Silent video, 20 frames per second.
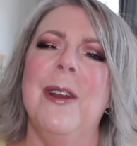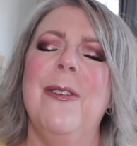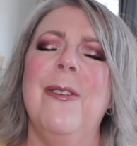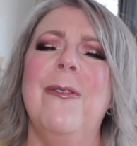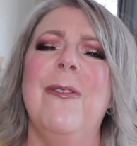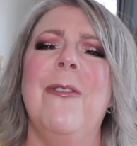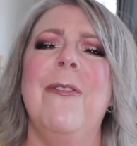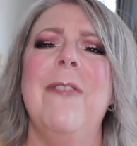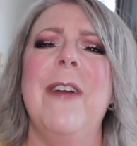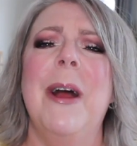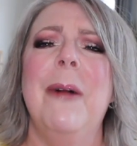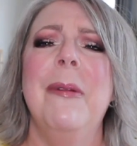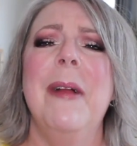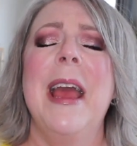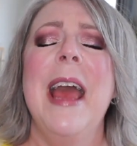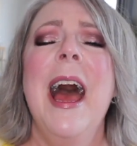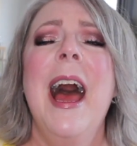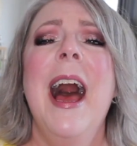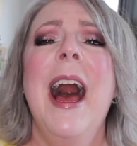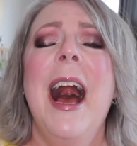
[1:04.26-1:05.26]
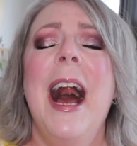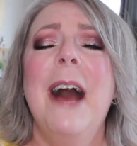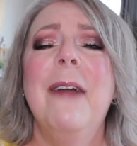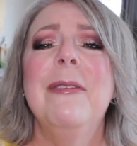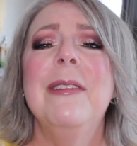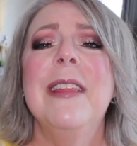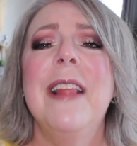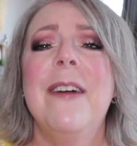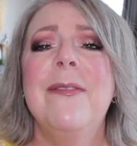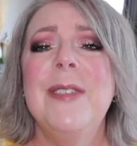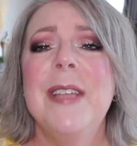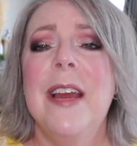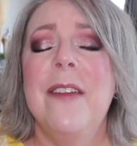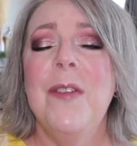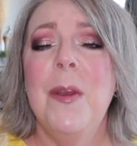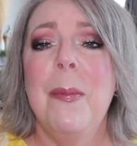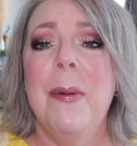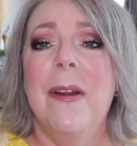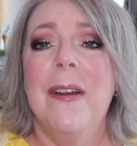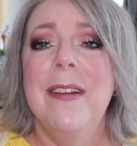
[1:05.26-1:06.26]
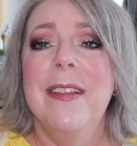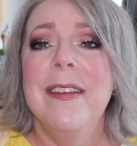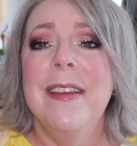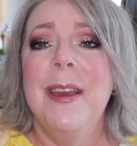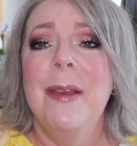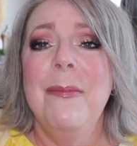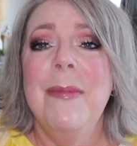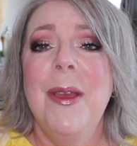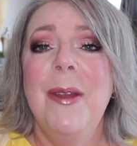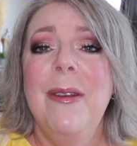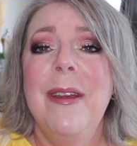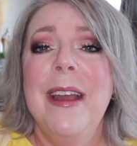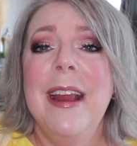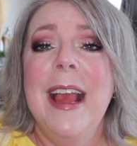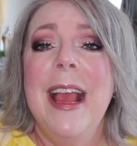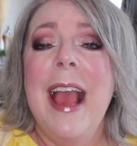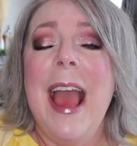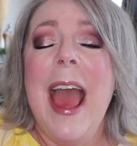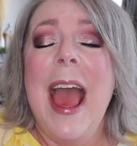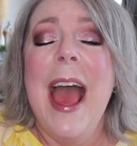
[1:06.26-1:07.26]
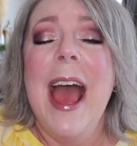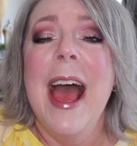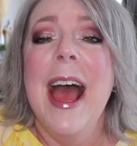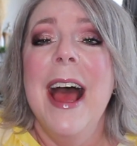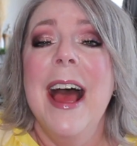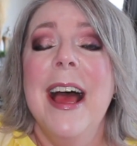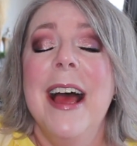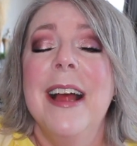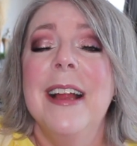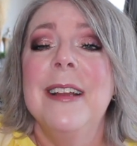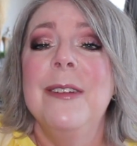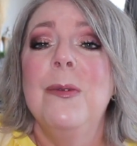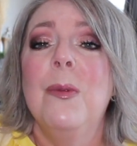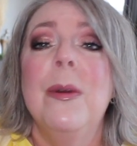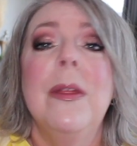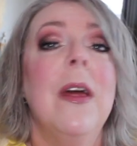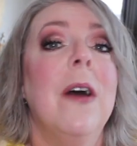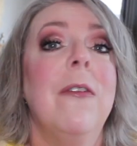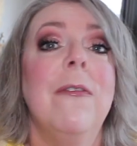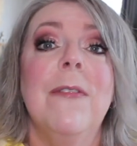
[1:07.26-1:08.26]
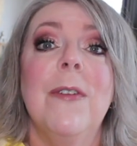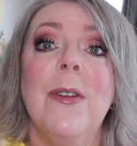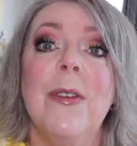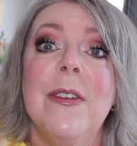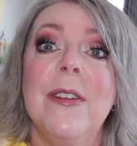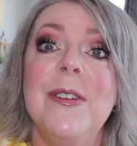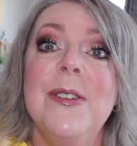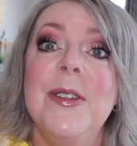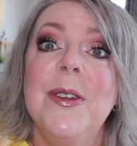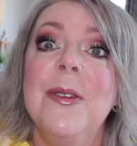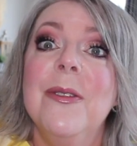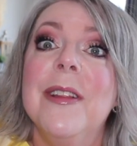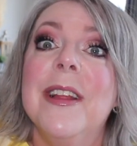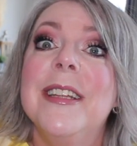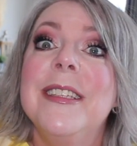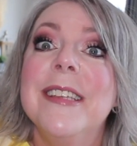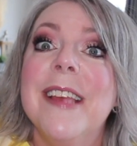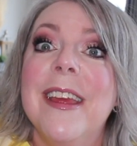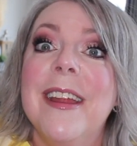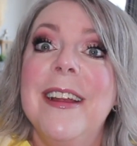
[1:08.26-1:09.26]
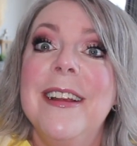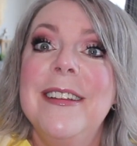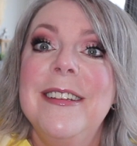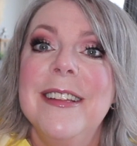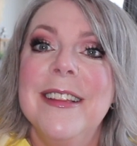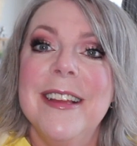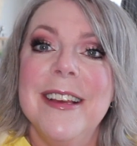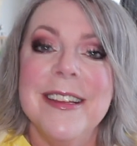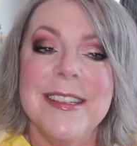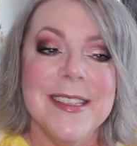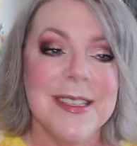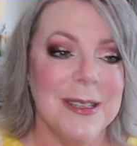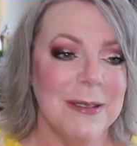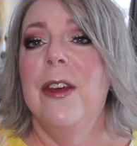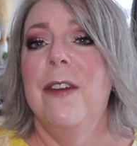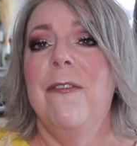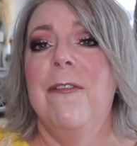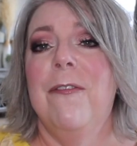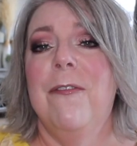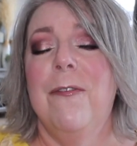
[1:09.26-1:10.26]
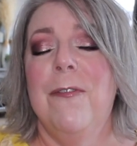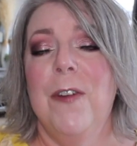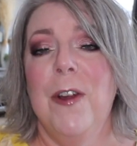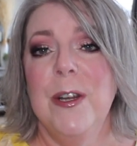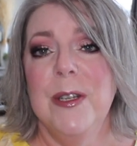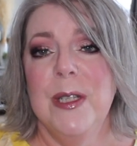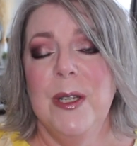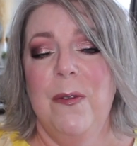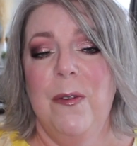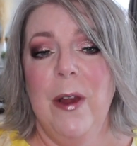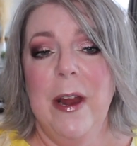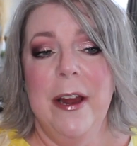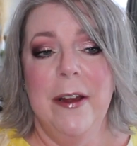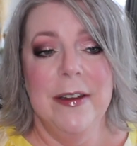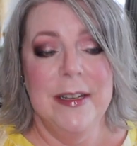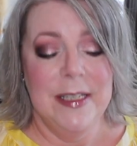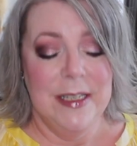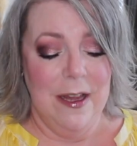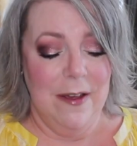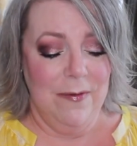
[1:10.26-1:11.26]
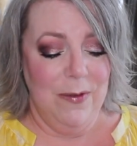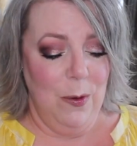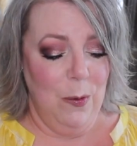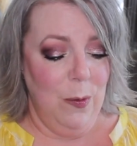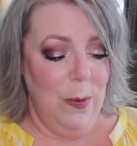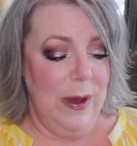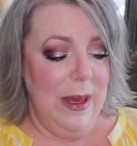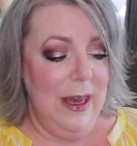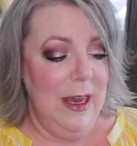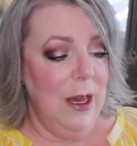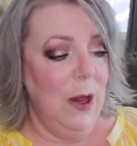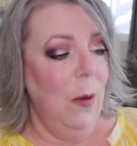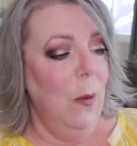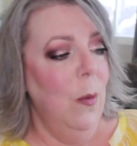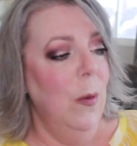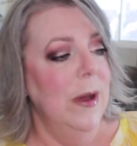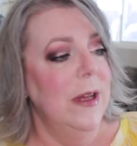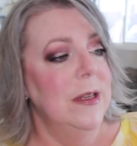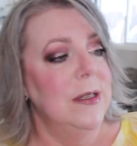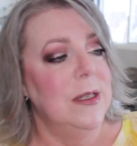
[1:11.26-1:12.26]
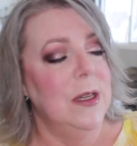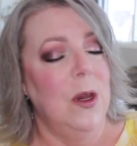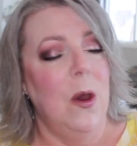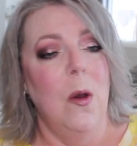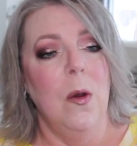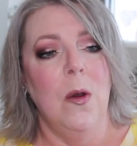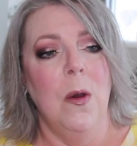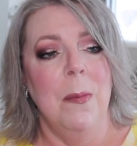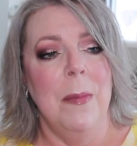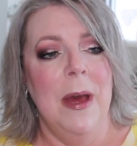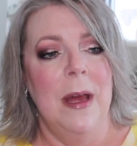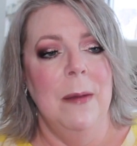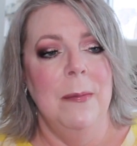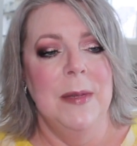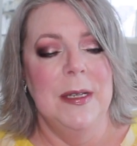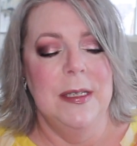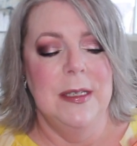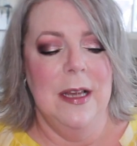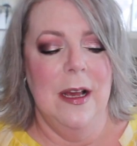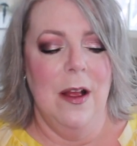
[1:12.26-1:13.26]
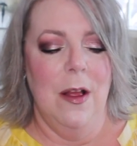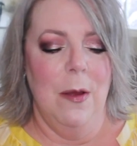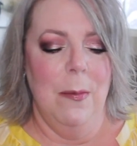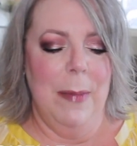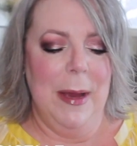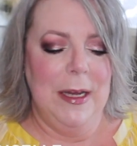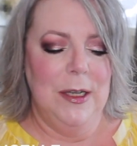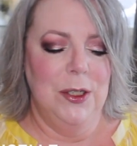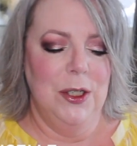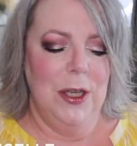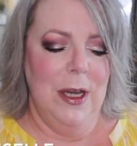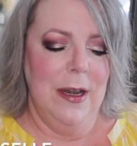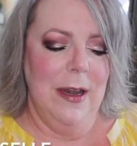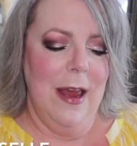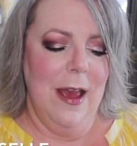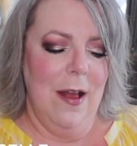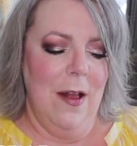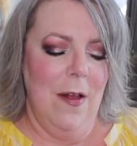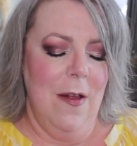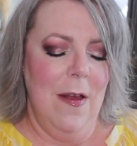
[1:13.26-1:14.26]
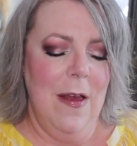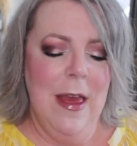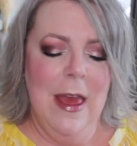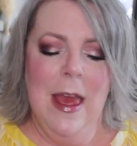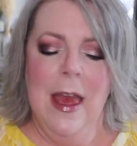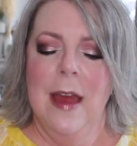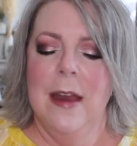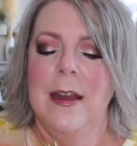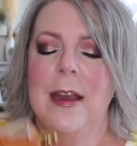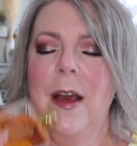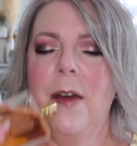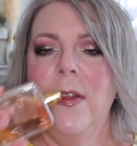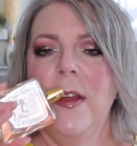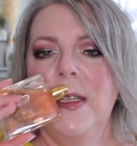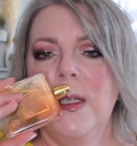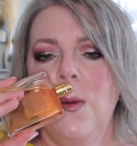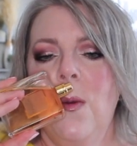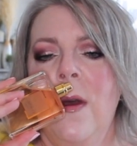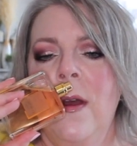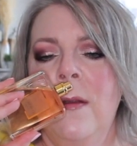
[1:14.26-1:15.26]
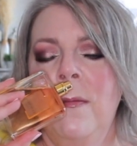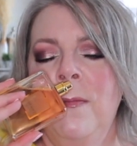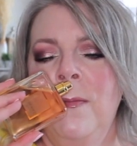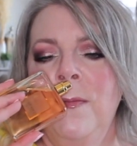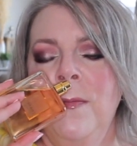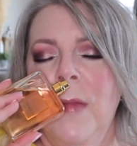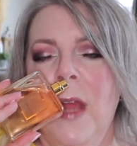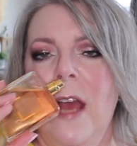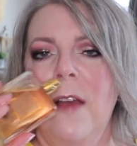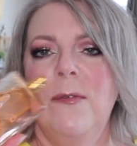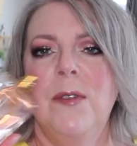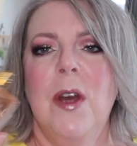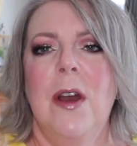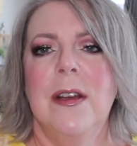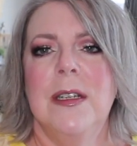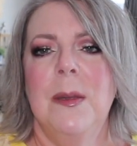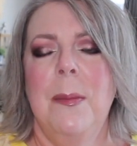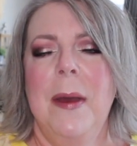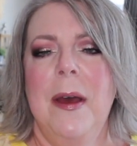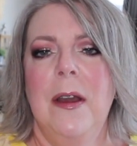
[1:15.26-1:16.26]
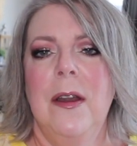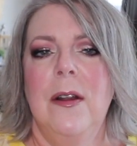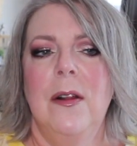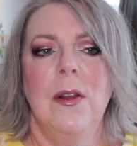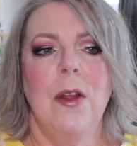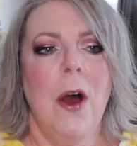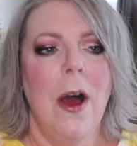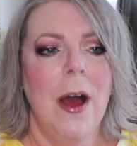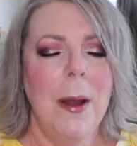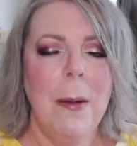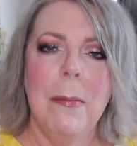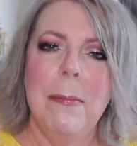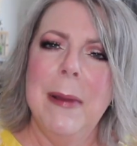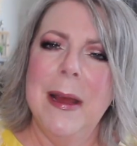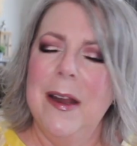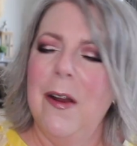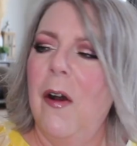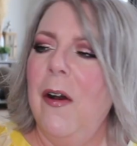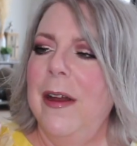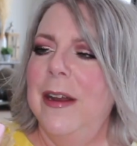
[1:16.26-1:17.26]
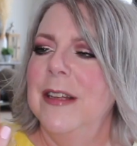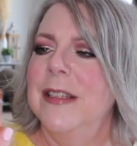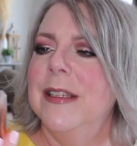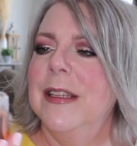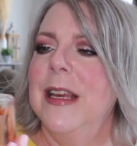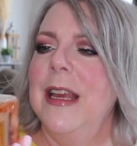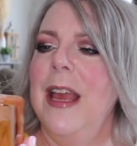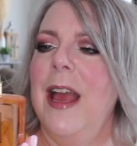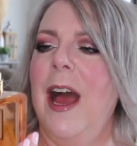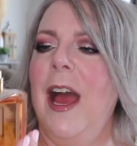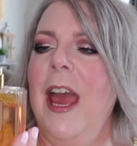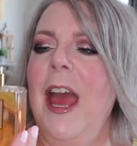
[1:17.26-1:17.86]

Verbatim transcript: Wonderful family. I would love to have you part of the community and without further ado, let's get into this. The first fragrance of the week was Coco Mademoiselle by Chanel. Now this one, I've talked about it a lot, but honestly,